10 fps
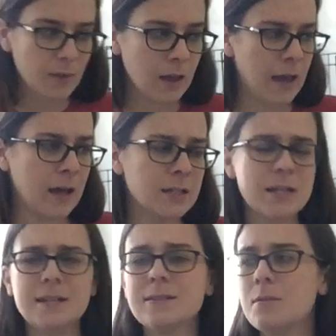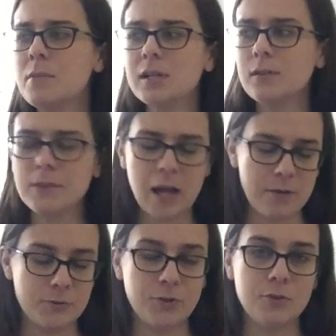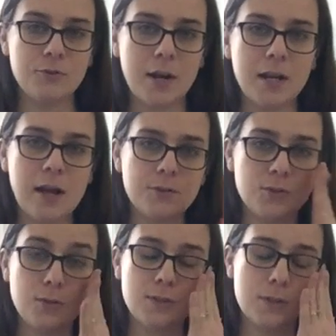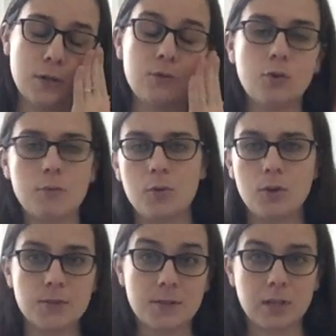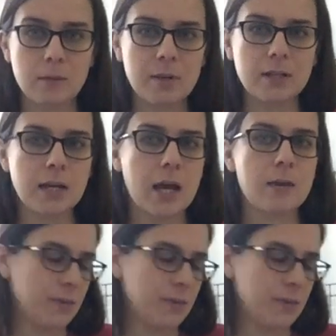And it's the middle of the afternoon right now, so it's their normal sleeping time.